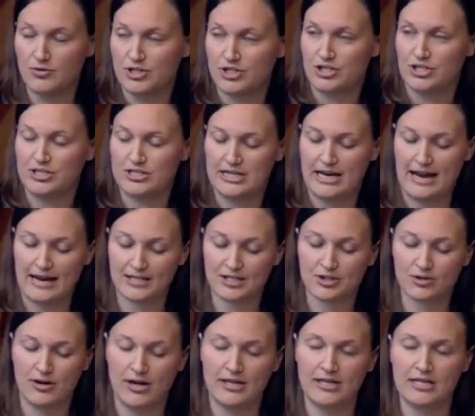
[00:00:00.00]
tuition
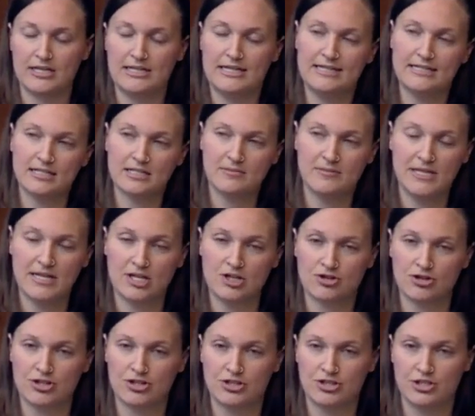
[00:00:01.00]
tax credit needs to be
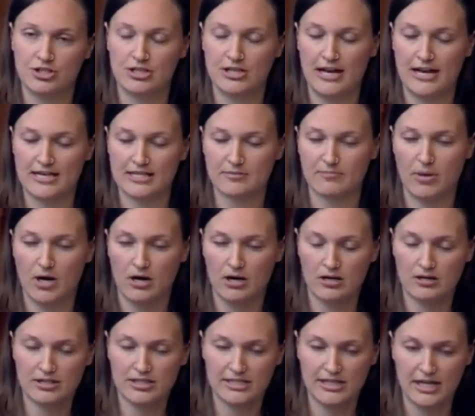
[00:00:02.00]
understood as
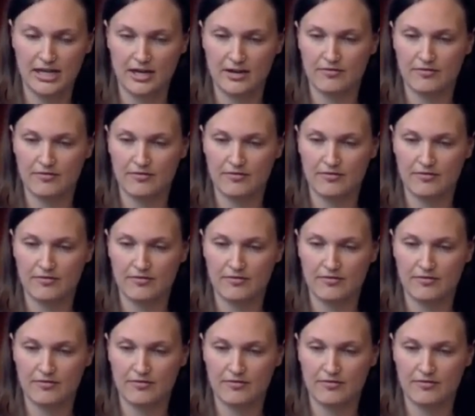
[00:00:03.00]
part